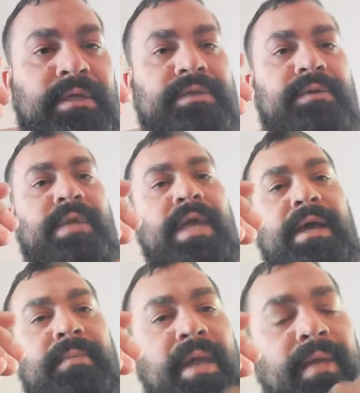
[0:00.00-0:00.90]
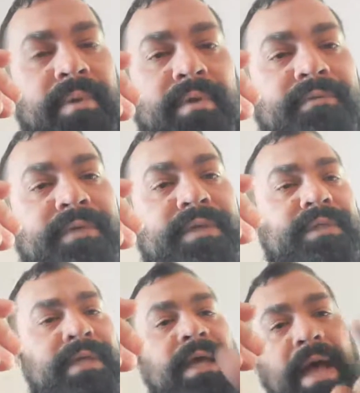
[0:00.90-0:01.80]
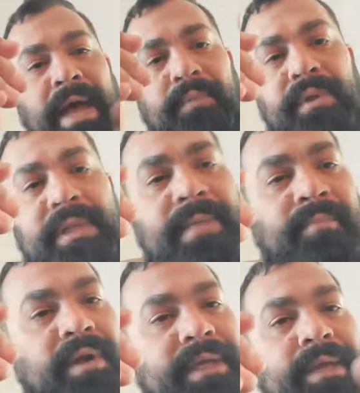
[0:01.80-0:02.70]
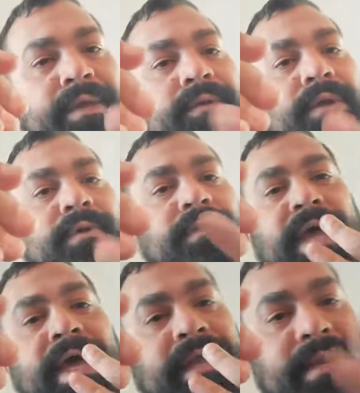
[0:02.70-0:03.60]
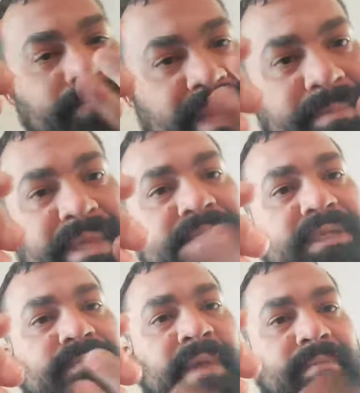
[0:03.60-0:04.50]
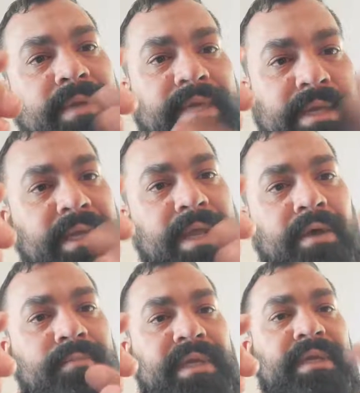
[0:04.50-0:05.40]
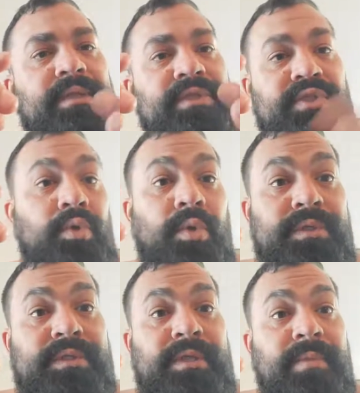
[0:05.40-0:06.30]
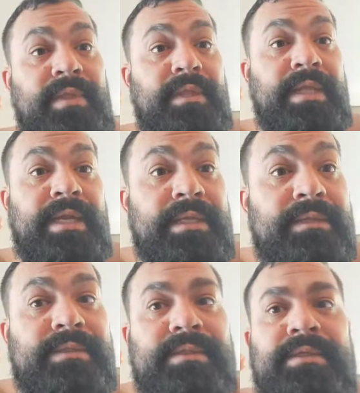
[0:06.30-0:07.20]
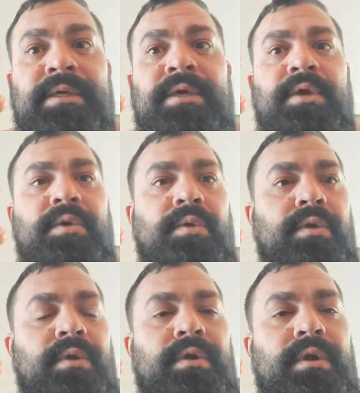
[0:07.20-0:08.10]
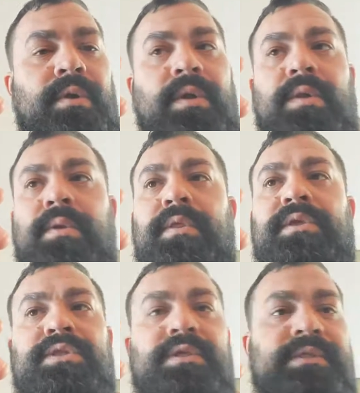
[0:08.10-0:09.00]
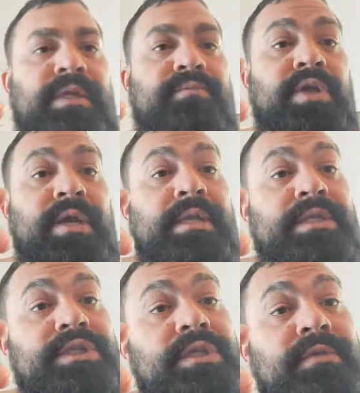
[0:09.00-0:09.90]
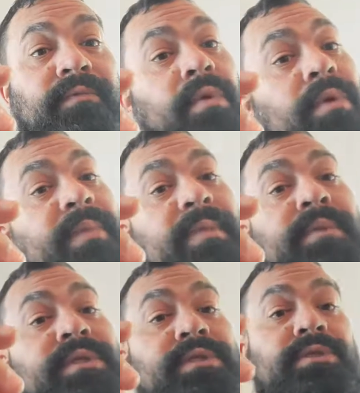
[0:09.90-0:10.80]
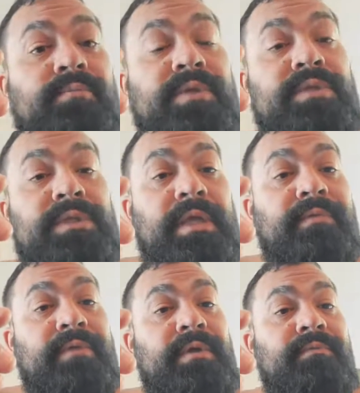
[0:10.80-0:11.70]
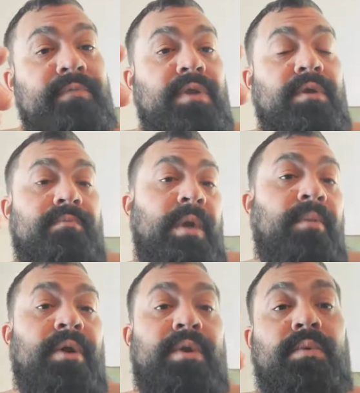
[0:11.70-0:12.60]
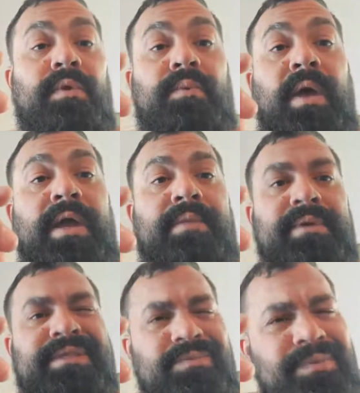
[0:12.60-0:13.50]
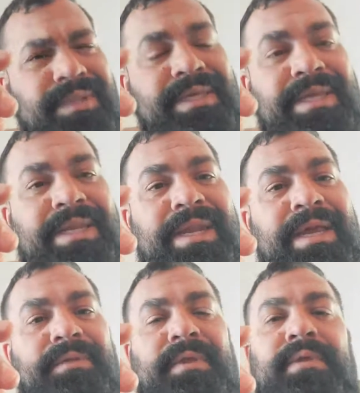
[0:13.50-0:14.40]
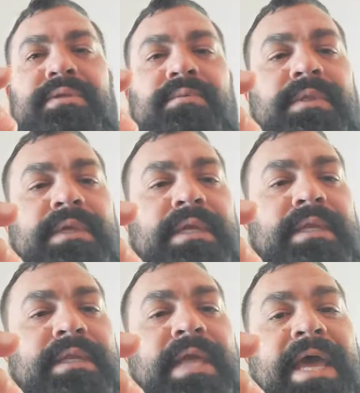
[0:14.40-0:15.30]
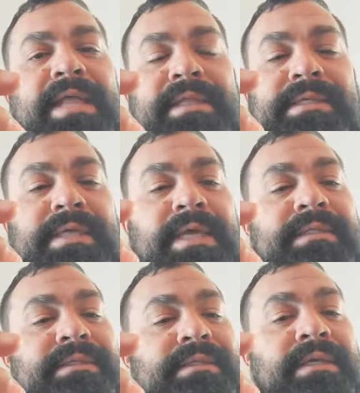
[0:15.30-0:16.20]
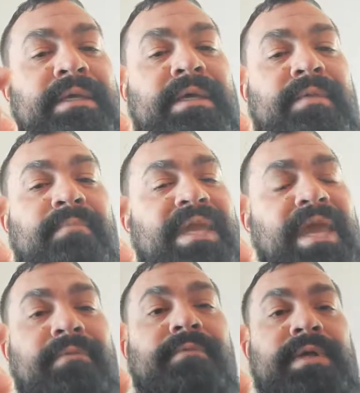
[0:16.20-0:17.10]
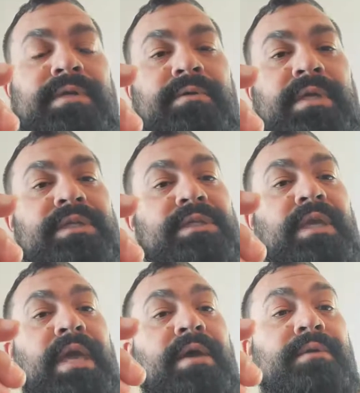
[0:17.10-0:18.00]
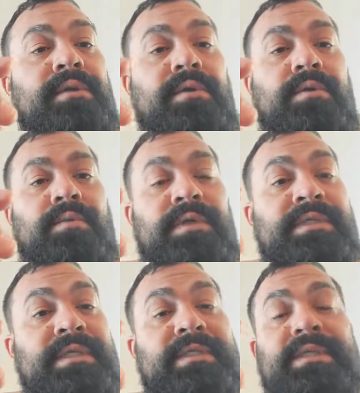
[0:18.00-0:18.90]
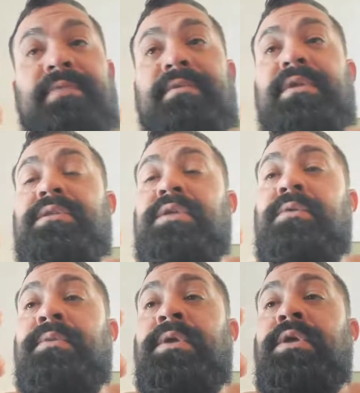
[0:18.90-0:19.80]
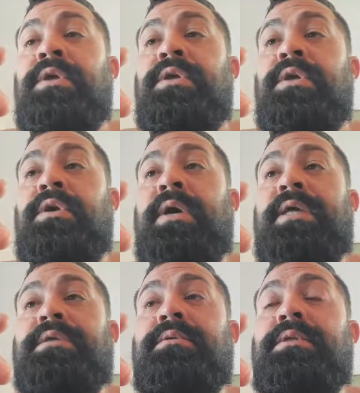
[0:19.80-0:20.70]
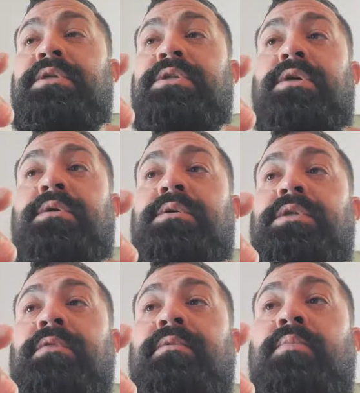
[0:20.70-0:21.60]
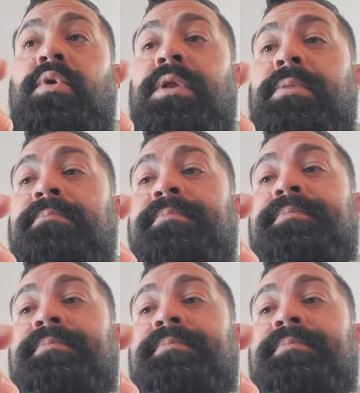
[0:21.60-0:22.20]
So yeah, I'm not perfect. I will let Mark Echo know that, and maybe, just maybe, he can help me source some of the linens or the shirts that I'm trying to achieve, or maybe distribution level of, you know, I'm already worldwide, but to really get it out there, to really get it in the athletes' hands and make every donation count and go towards Saintsgiving. So, you know, I do these shows every morning.